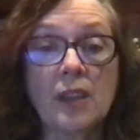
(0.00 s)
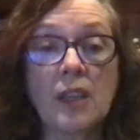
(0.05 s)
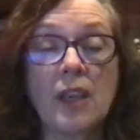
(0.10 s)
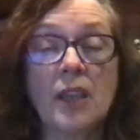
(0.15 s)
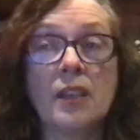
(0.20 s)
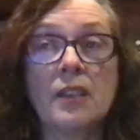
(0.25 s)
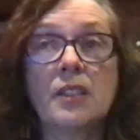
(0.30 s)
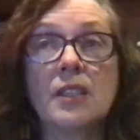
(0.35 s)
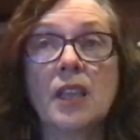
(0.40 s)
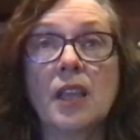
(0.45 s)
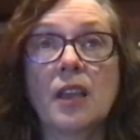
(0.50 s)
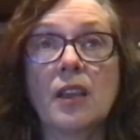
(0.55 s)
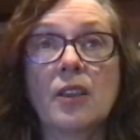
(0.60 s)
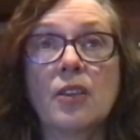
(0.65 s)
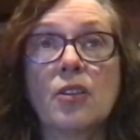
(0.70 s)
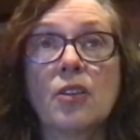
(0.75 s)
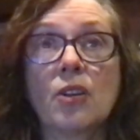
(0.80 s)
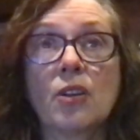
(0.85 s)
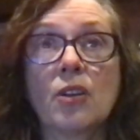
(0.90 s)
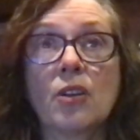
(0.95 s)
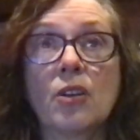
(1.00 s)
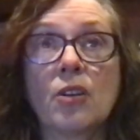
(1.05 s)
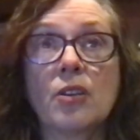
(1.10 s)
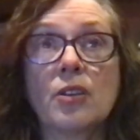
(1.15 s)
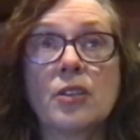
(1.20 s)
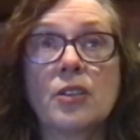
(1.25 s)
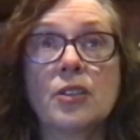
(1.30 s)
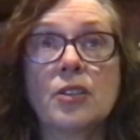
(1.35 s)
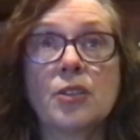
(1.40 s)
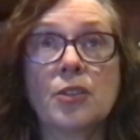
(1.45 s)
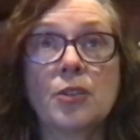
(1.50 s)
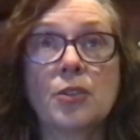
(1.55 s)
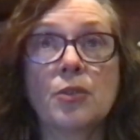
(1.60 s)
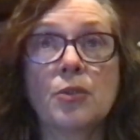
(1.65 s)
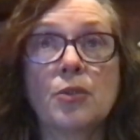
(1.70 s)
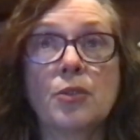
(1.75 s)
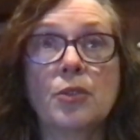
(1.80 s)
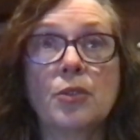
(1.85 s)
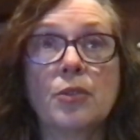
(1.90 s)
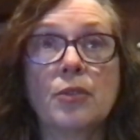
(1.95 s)
they had taken her to
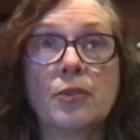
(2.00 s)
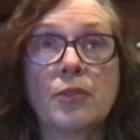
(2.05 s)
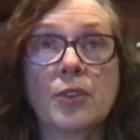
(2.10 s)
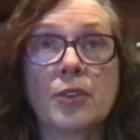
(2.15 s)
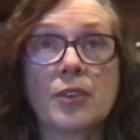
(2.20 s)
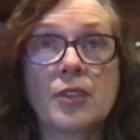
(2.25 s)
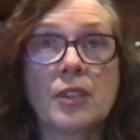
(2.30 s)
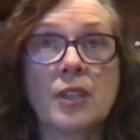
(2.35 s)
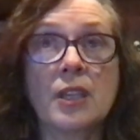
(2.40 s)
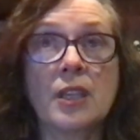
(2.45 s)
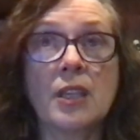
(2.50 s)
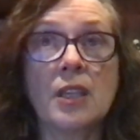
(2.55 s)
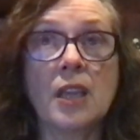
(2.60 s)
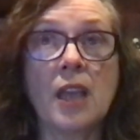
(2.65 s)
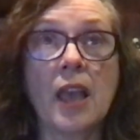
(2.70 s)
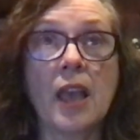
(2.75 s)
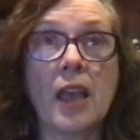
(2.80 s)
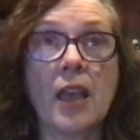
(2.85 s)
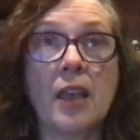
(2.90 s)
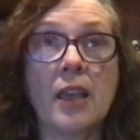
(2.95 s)
university